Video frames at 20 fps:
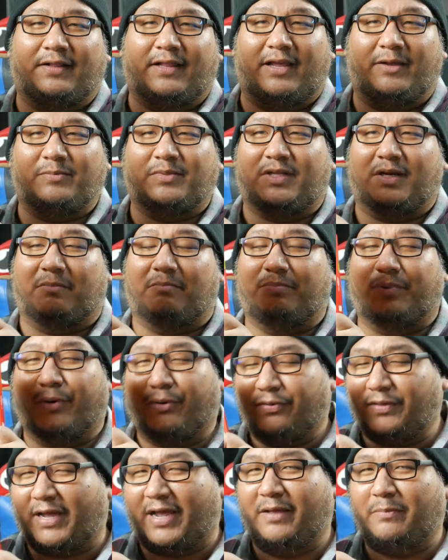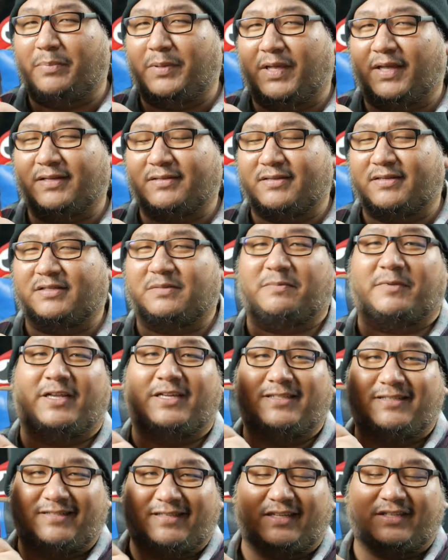claims they're both IPS
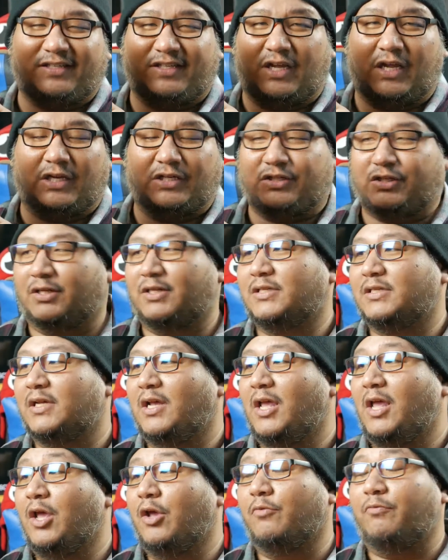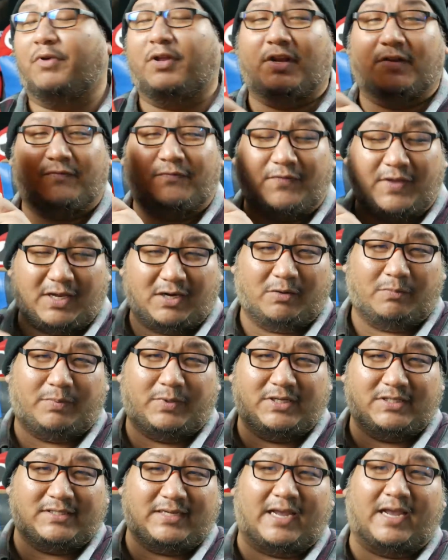displays, six inches, with a
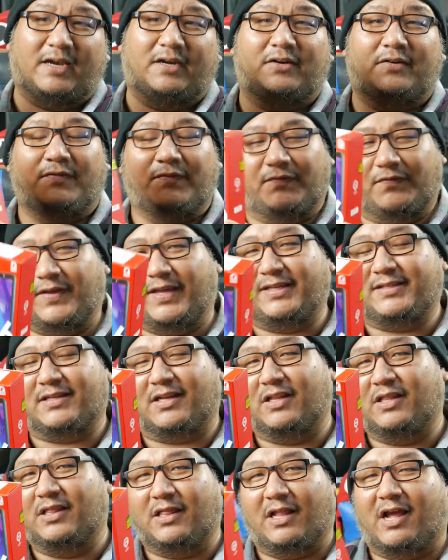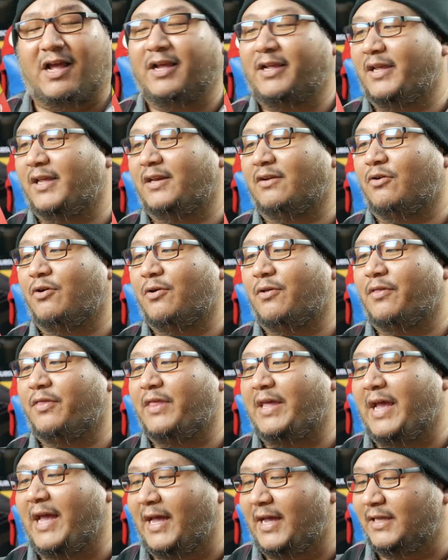fingerprint scanner, face unlock, and all
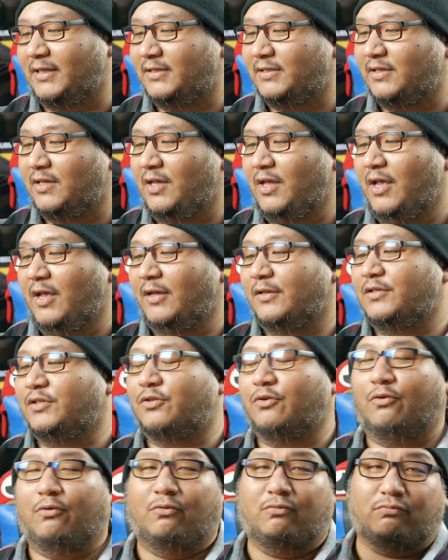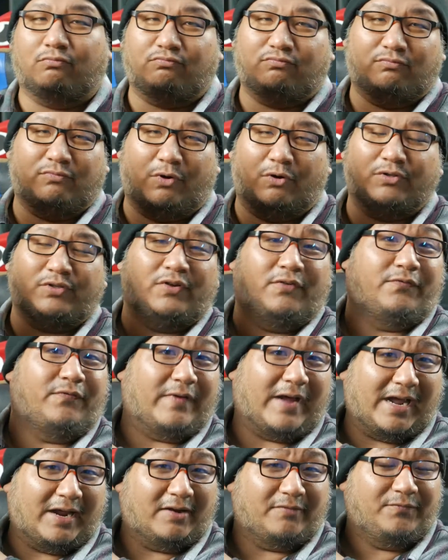that. So also
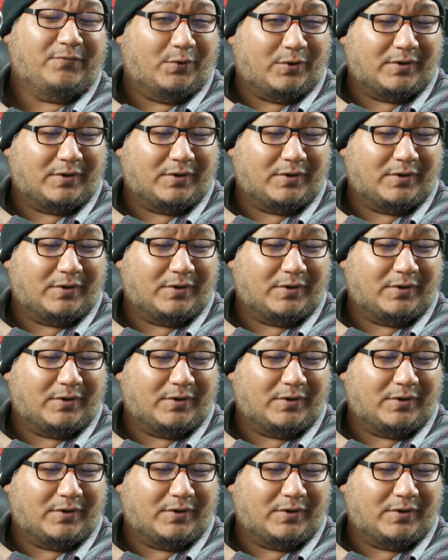4,000